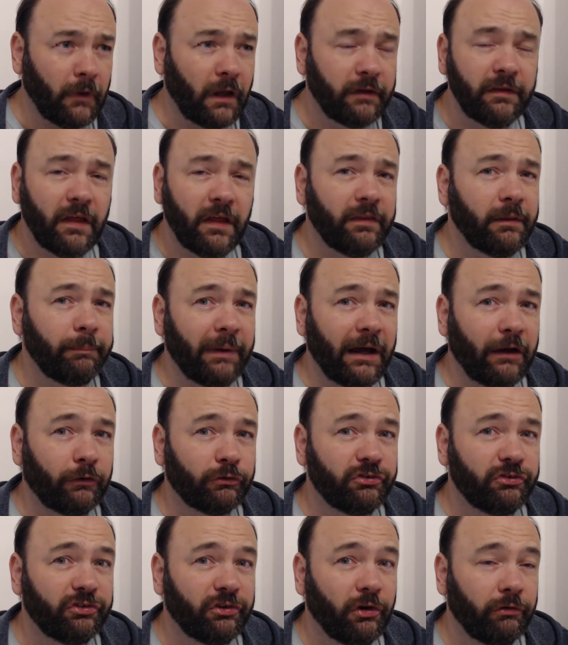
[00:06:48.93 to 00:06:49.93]
Another
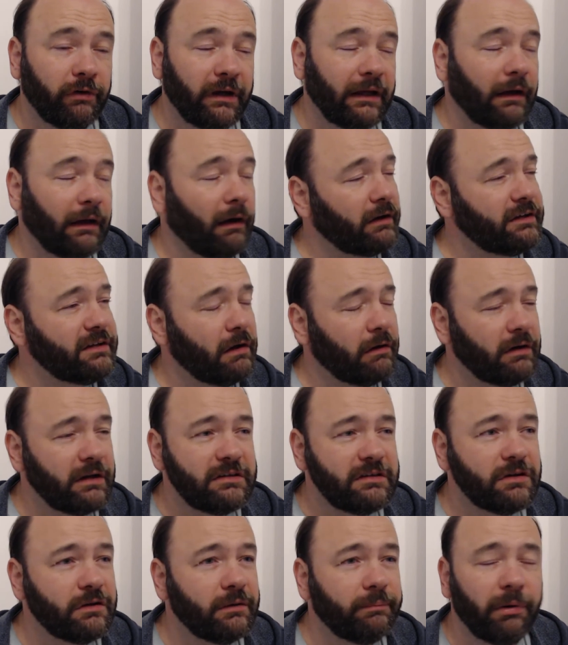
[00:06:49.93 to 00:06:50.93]
belch. Sorry, I, I
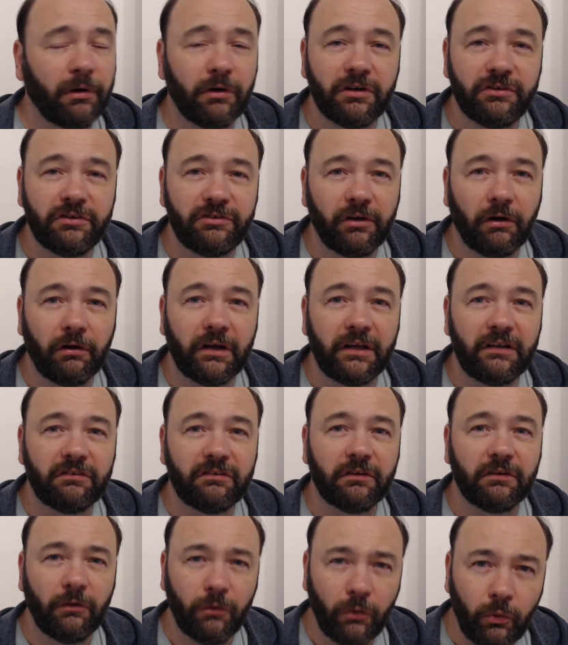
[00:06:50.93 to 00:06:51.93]
do apologise
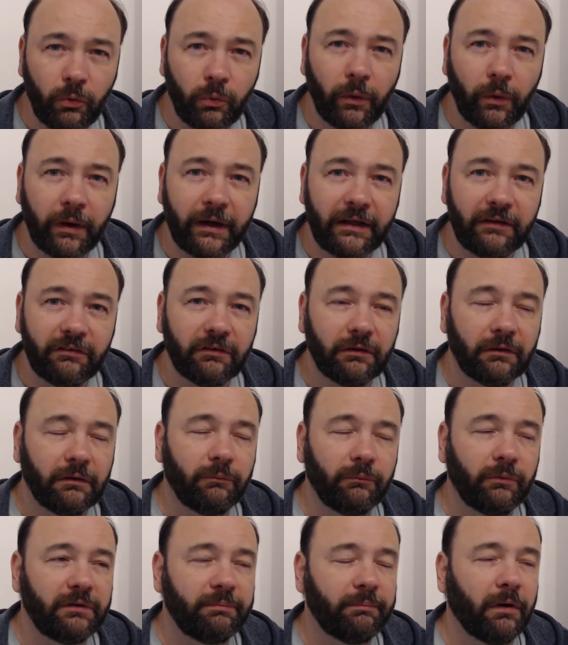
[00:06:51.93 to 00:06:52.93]
always
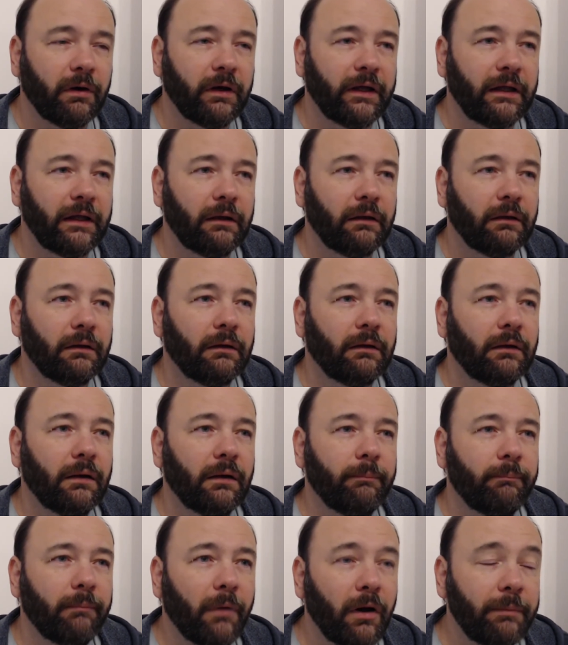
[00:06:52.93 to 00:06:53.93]
with my
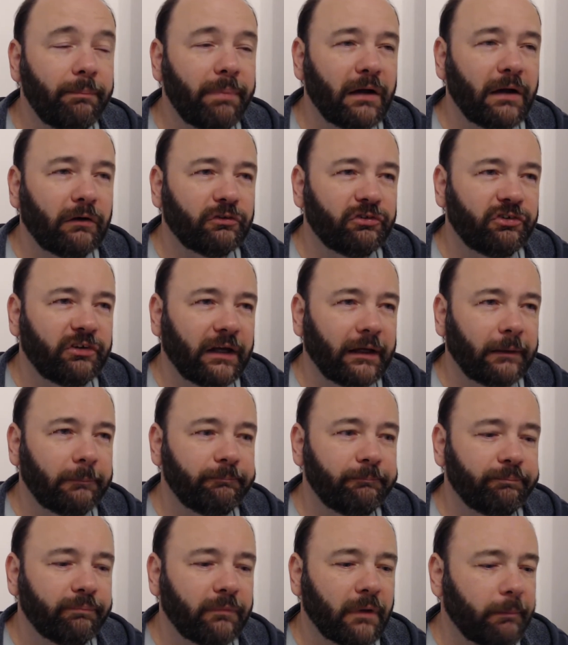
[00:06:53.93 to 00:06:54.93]
my belching,
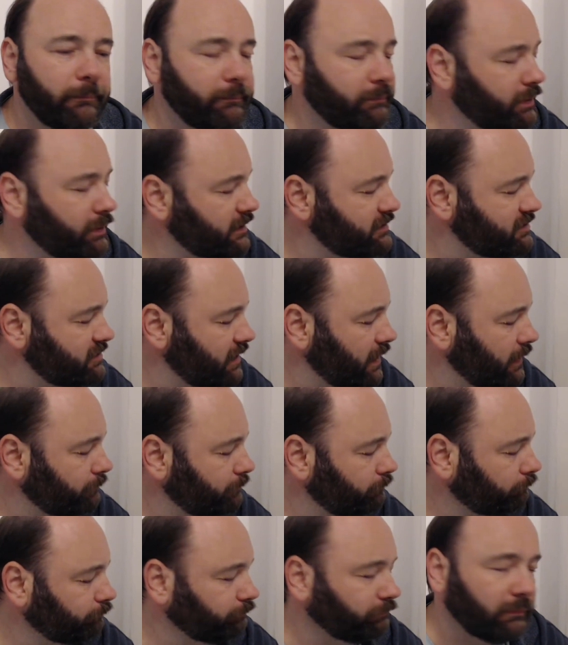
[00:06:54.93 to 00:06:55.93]
but
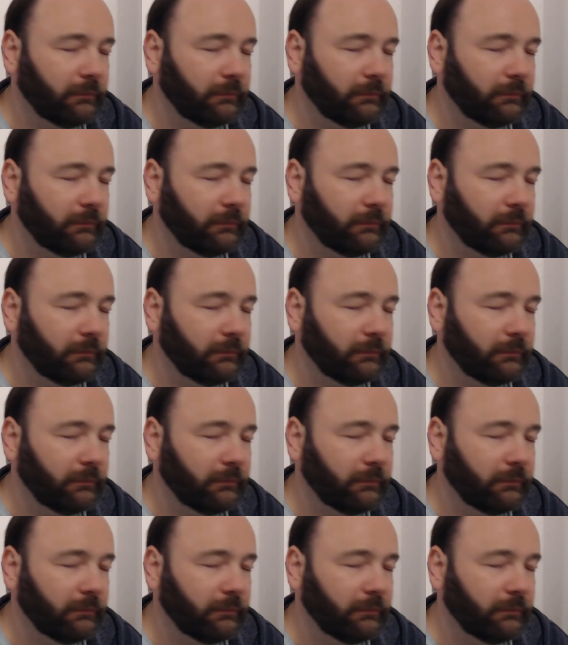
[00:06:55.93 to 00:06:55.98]
um,